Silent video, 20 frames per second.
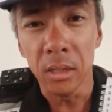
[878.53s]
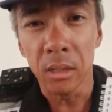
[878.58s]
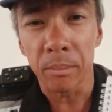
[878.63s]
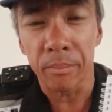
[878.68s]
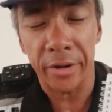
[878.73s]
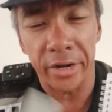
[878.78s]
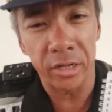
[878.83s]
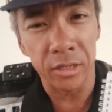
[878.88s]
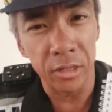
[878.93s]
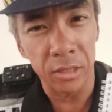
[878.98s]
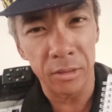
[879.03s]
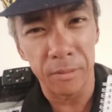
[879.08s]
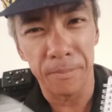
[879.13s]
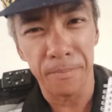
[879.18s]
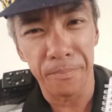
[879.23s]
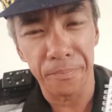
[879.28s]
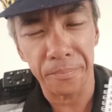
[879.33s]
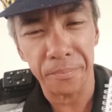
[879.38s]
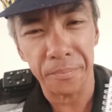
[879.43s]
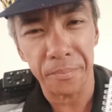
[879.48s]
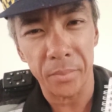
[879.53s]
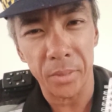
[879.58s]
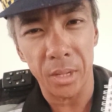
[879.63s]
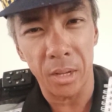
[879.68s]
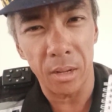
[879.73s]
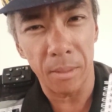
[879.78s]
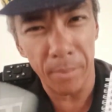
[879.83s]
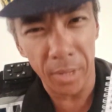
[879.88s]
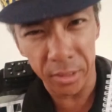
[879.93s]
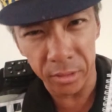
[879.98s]
pregnant
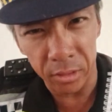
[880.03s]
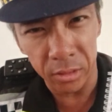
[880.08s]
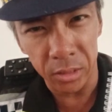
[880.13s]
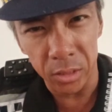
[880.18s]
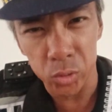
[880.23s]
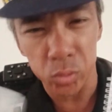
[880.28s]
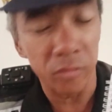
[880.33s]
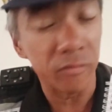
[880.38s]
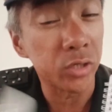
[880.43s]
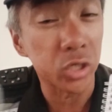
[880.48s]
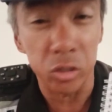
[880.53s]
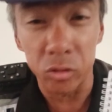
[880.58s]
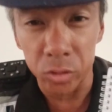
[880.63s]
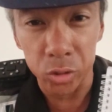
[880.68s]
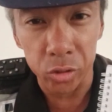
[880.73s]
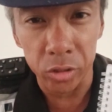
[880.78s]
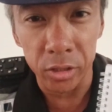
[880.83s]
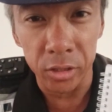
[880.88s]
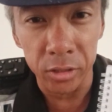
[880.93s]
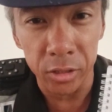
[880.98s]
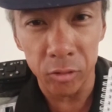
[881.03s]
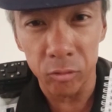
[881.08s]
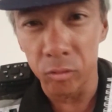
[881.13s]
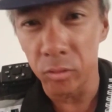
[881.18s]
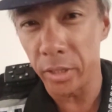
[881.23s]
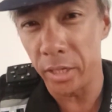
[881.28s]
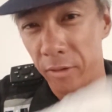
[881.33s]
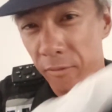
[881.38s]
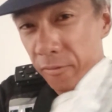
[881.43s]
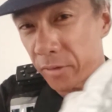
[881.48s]
mothers with children,
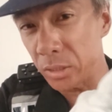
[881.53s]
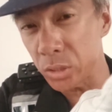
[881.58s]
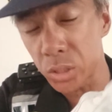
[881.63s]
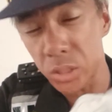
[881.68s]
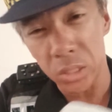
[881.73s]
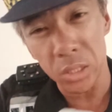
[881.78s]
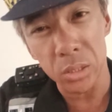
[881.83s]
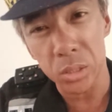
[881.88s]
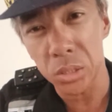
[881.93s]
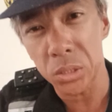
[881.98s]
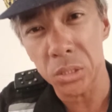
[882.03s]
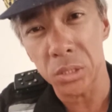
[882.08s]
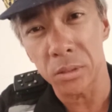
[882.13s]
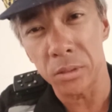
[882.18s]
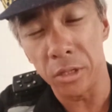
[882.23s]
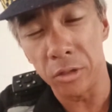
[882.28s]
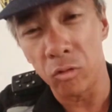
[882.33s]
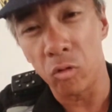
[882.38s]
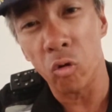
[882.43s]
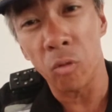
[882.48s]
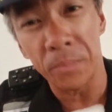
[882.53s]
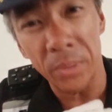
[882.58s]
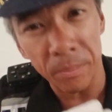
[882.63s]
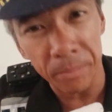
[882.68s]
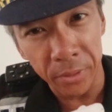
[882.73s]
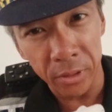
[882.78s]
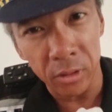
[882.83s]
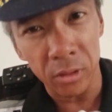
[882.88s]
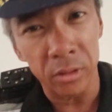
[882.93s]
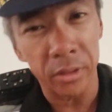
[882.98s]
at the front seats, old
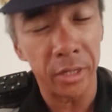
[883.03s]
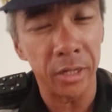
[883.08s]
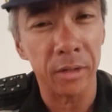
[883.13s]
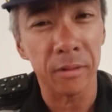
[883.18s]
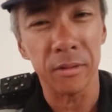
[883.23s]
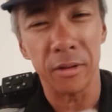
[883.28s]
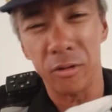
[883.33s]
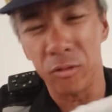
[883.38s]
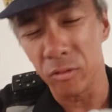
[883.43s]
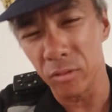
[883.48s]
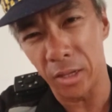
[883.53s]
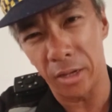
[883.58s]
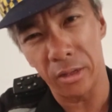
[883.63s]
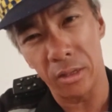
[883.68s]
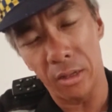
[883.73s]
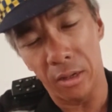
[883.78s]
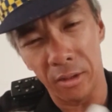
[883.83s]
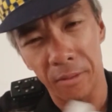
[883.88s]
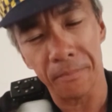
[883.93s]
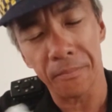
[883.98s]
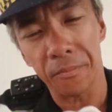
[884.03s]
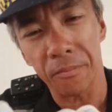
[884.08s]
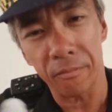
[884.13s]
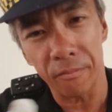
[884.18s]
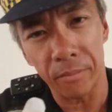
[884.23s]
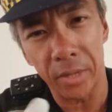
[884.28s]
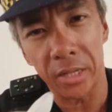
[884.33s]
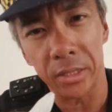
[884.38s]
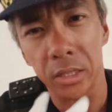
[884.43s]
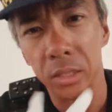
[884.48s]
people, and then,
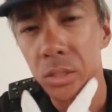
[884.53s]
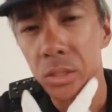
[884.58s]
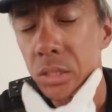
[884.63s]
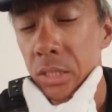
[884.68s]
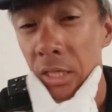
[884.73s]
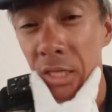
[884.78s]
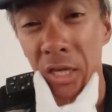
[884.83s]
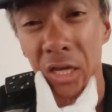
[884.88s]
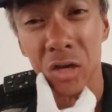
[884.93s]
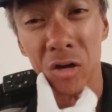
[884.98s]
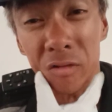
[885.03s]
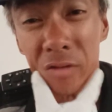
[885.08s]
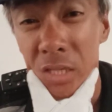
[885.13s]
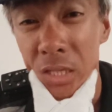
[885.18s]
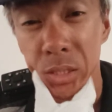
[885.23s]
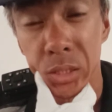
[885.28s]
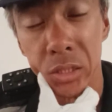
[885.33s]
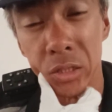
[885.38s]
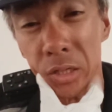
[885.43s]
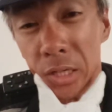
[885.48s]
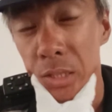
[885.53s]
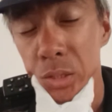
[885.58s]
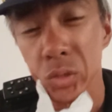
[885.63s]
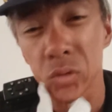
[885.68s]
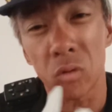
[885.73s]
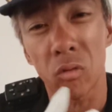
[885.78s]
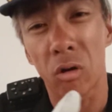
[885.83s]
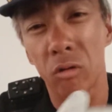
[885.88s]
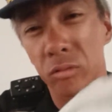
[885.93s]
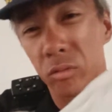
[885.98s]
mothers taking care of kids and all that.
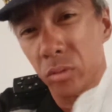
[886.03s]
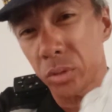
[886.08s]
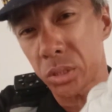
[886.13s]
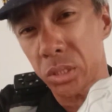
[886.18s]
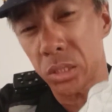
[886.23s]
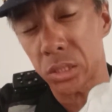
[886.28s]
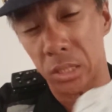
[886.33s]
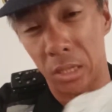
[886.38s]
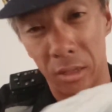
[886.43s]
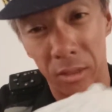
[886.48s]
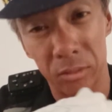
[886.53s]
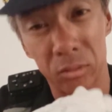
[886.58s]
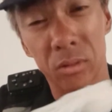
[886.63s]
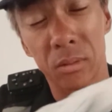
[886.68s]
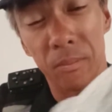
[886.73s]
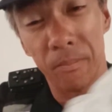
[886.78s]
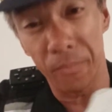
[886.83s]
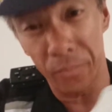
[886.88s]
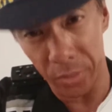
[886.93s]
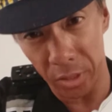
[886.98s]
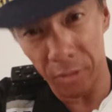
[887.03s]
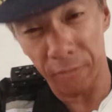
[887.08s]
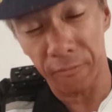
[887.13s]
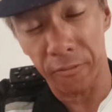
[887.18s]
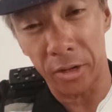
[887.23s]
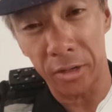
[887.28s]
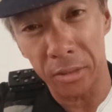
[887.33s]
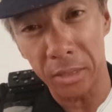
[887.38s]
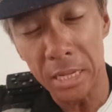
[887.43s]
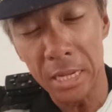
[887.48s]
So all those seats are in the
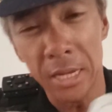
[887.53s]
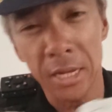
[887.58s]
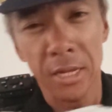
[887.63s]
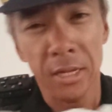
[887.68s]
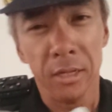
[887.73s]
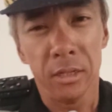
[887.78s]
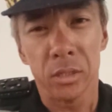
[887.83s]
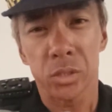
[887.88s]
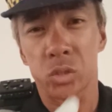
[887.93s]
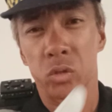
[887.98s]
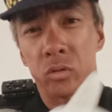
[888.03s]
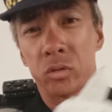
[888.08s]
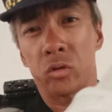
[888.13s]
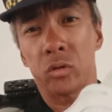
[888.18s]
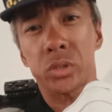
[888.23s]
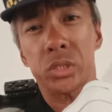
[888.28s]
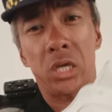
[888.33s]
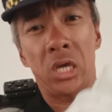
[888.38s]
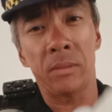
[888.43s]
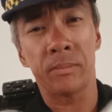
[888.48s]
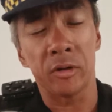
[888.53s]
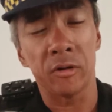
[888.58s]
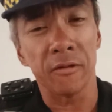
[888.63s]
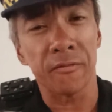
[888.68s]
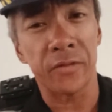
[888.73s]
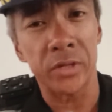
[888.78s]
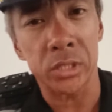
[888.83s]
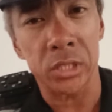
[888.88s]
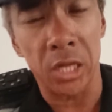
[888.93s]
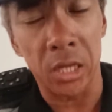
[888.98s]
front. So those
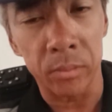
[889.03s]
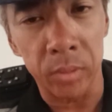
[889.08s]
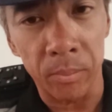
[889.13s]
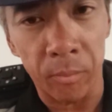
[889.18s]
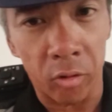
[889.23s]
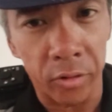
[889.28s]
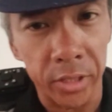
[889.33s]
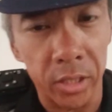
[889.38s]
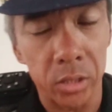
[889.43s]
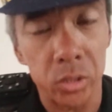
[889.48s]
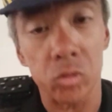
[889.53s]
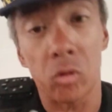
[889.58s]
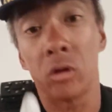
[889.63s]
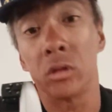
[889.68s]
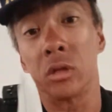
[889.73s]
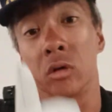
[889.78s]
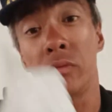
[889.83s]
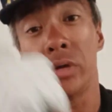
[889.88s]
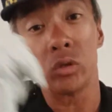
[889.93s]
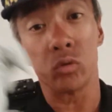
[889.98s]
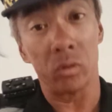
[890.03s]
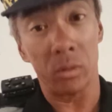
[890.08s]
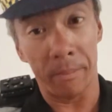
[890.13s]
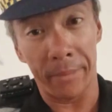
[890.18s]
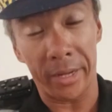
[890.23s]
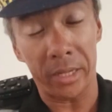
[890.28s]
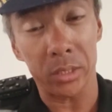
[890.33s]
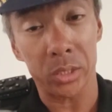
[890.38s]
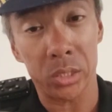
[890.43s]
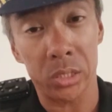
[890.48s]
physically able body is all the way to the
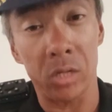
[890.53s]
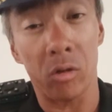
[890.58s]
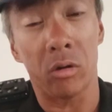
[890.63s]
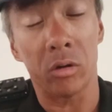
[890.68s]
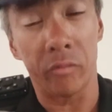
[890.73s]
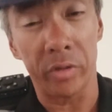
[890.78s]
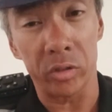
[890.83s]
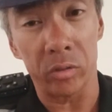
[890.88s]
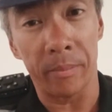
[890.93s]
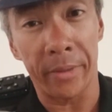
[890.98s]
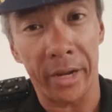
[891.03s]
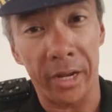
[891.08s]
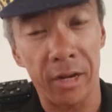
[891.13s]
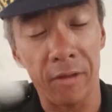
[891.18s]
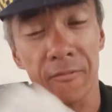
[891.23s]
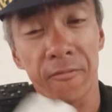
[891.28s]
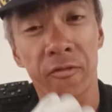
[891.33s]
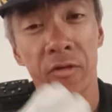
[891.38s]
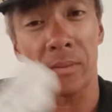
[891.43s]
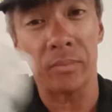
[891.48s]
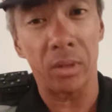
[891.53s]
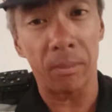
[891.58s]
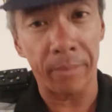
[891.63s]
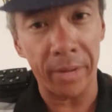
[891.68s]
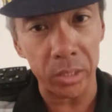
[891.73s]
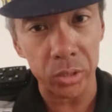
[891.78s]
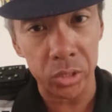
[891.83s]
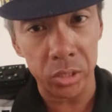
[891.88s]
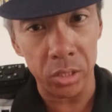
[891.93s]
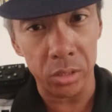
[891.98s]
back, seat all the way to the back, and then fill up the
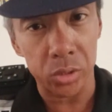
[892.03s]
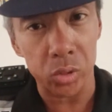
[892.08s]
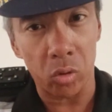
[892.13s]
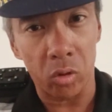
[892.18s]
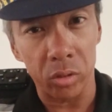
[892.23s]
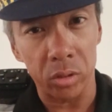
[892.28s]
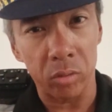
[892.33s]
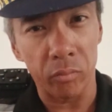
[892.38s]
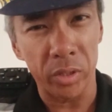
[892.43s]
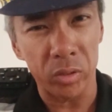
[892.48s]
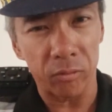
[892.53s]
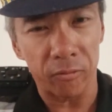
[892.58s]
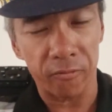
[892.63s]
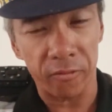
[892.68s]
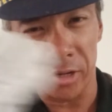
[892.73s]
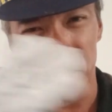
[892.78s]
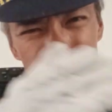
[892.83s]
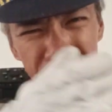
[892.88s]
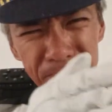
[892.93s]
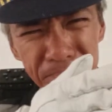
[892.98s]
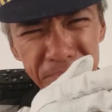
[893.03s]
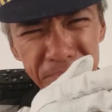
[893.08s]
back seats all the way to front.